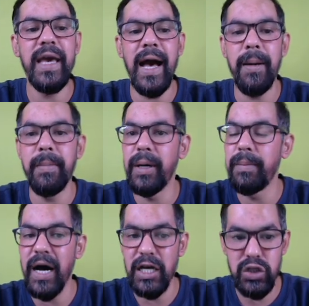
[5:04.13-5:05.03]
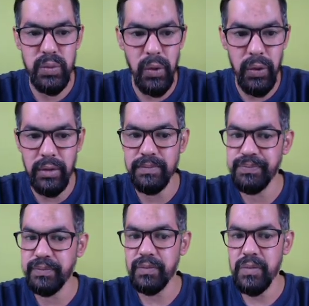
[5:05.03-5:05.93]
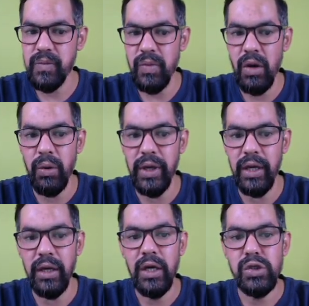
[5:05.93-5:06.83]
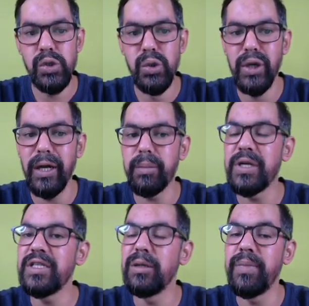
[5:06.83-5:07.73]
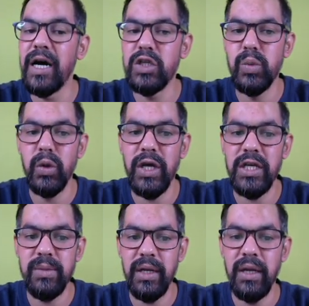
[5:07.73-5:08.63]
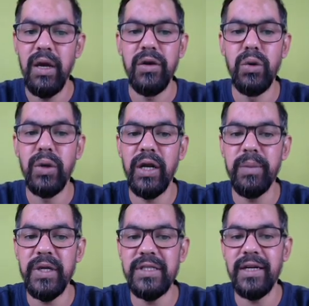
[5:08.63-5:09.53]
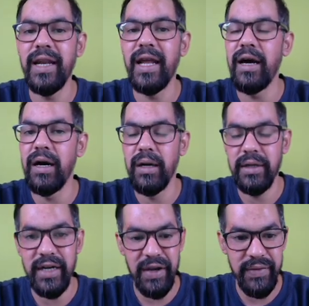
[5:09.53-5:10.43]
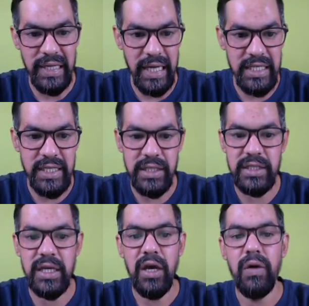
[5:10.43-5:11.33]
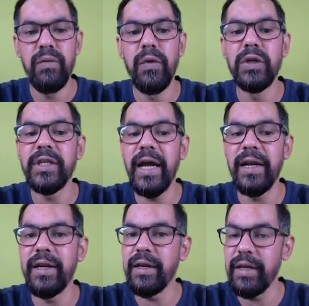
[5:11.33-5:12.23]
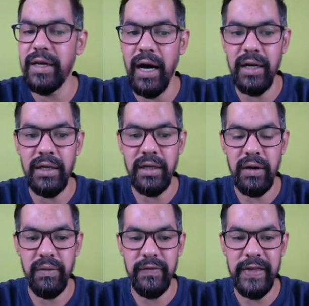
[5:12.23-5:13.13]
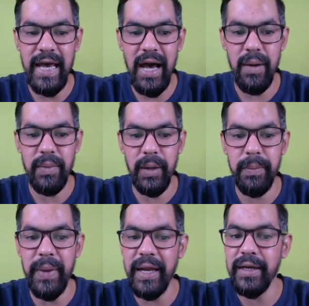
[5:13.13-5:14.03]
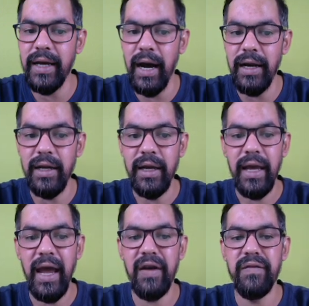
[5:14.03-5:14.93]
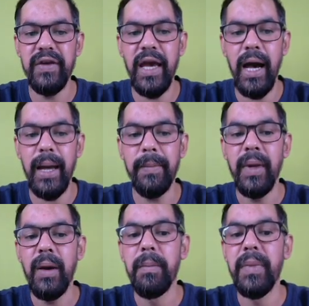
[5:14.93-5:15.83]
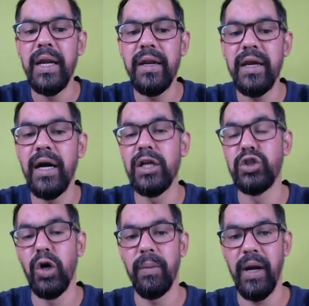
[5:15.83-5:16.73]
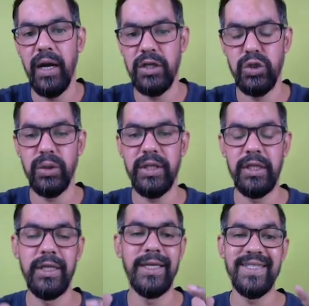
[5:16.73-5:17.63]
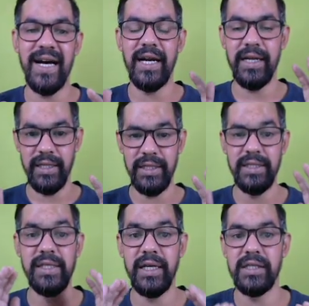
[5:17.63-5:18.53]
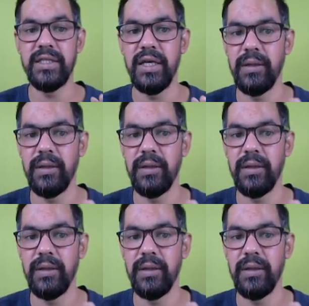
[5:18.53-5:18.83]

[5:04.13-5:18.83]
have a passport. Okay, so you can present passport as well. You can present driving license, voter identity card. We have a pen card, and we have Manrega job card. So these are the six